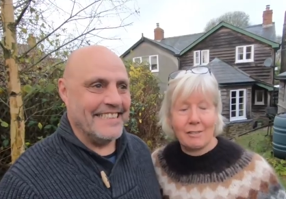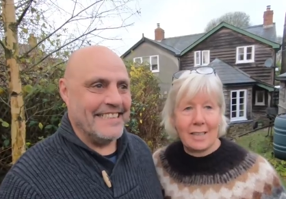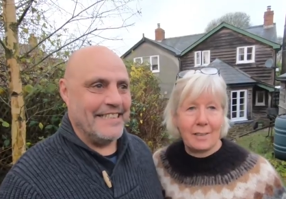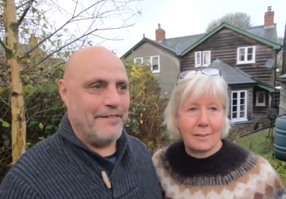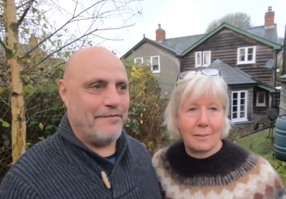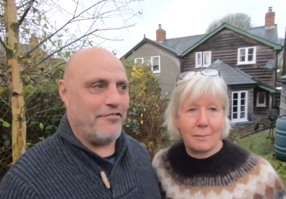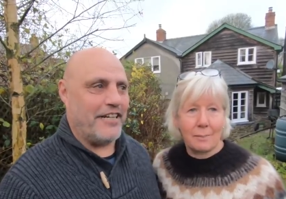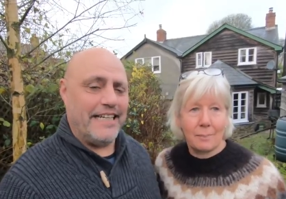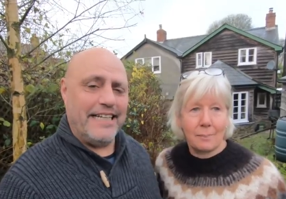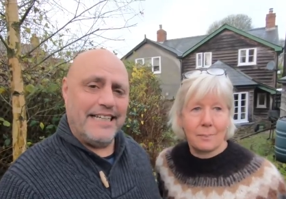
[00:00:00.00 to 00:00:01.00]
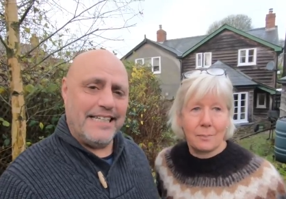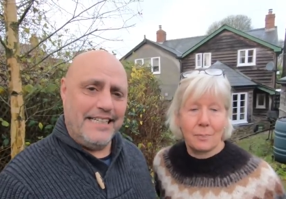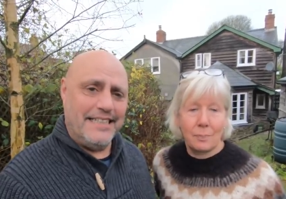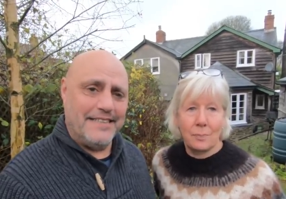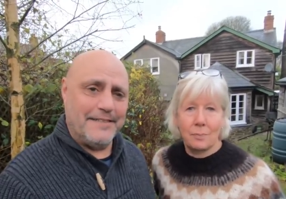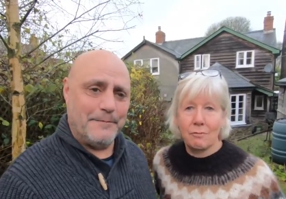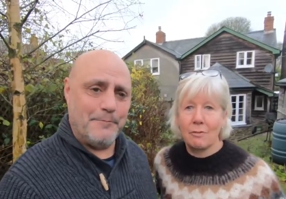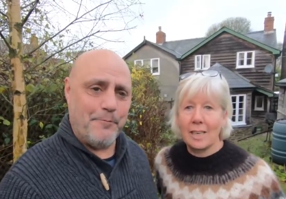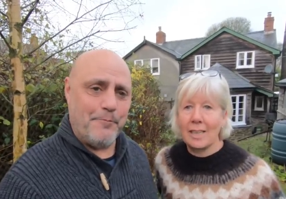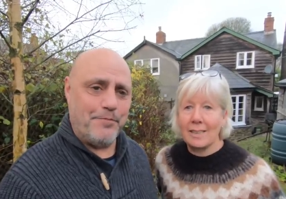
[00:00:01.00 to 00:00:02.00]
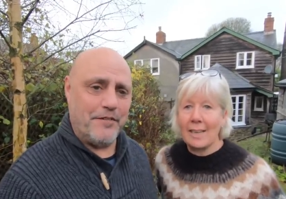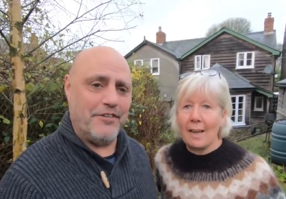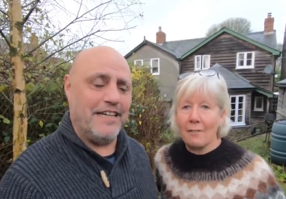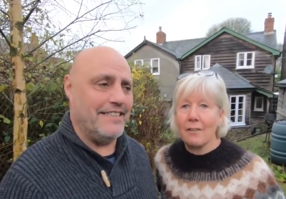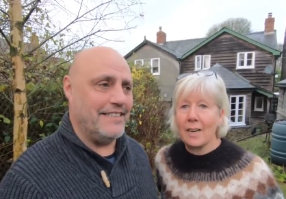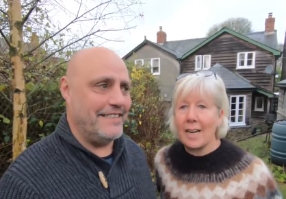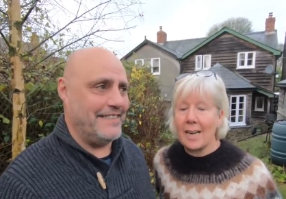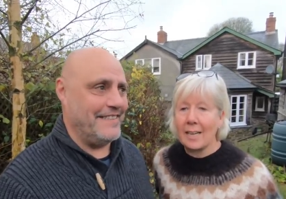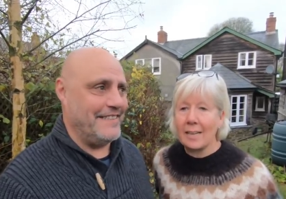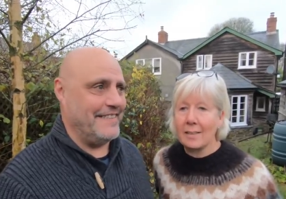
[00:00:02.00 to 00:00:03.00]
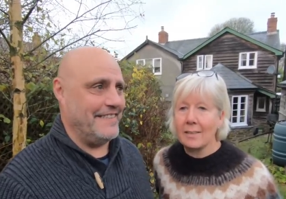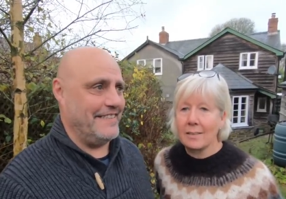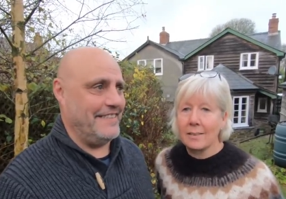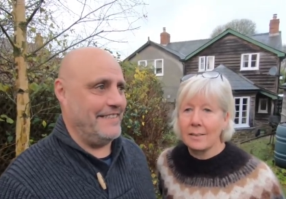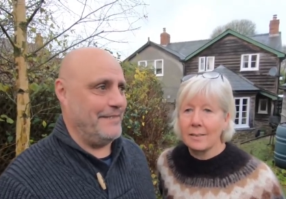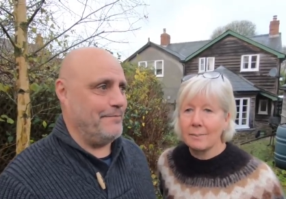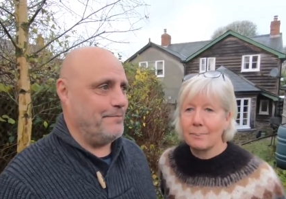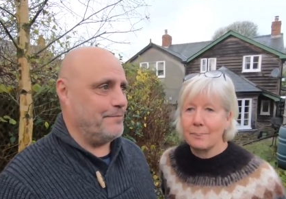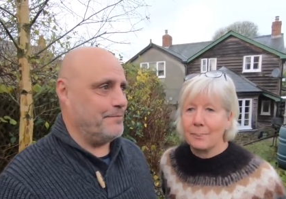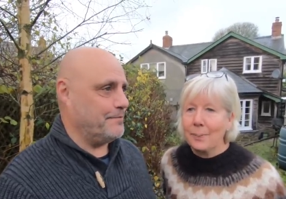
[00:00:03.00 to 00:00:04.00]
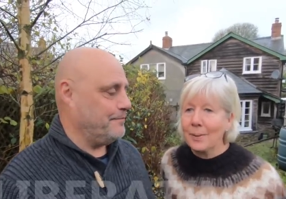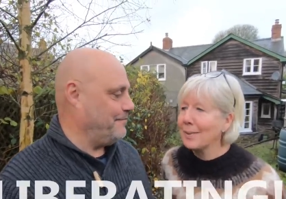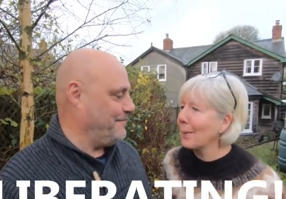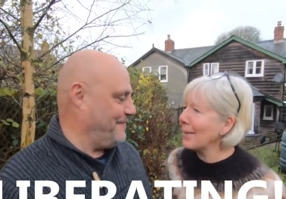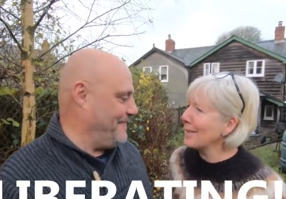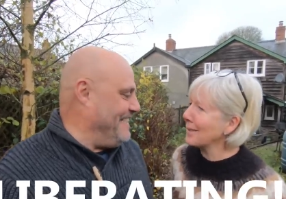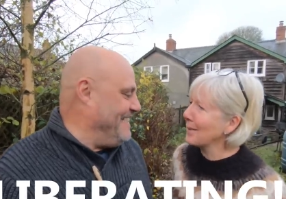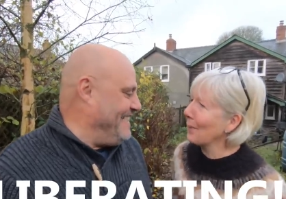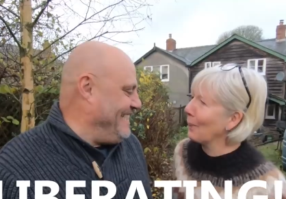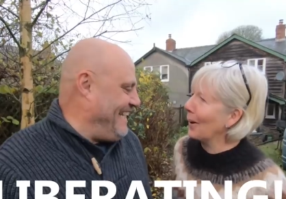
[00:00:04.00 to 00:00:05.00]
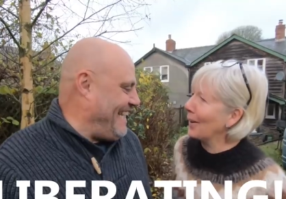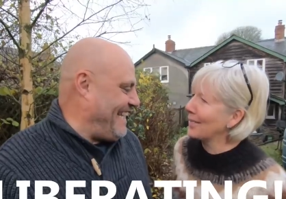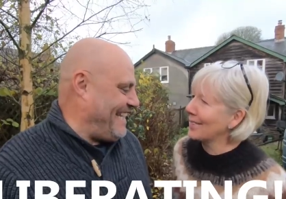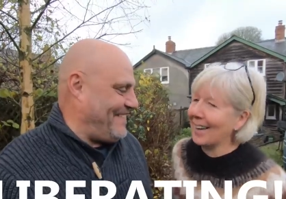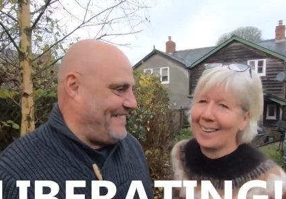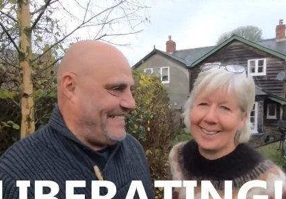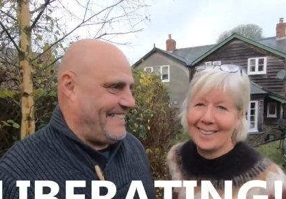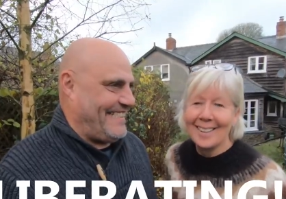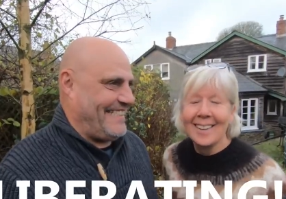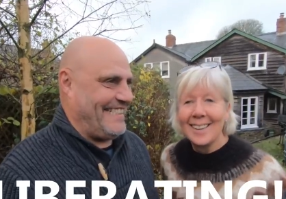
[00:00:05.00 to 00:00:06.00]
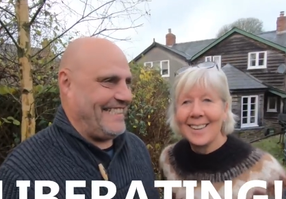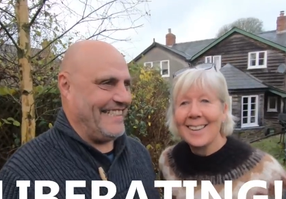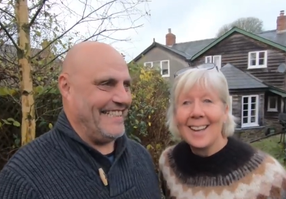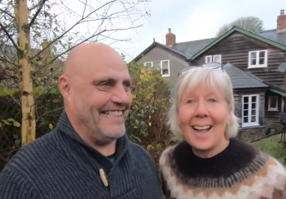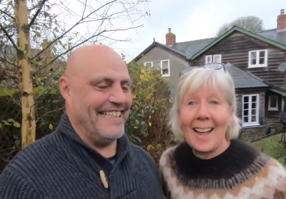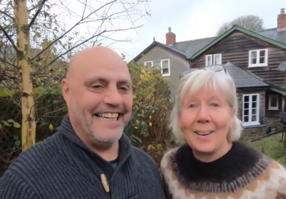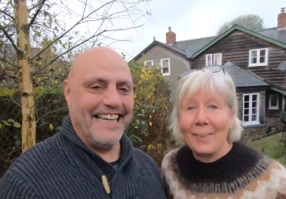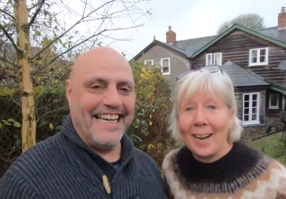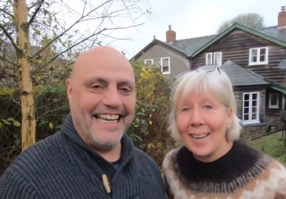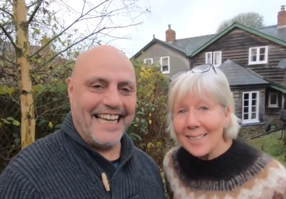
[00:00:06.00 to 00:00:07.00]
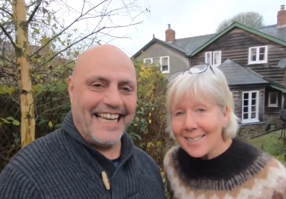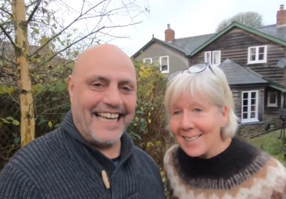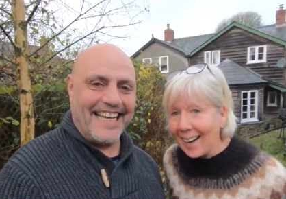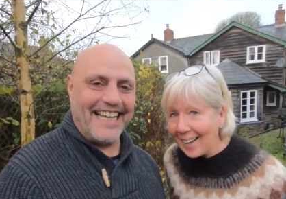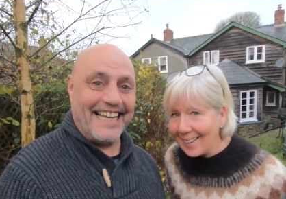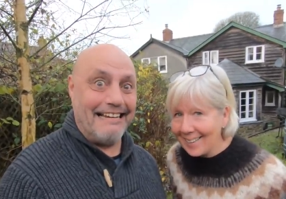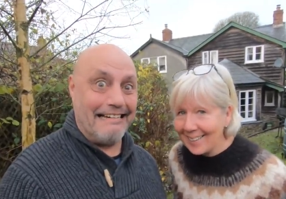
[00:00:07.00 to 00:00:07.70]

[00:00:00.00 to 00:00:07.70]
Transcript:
Speaker 1: really...
Speaker 2: freeing?
Speaker 1: Really, yeah, Re freeing and... that's the word. Anyway, it's done.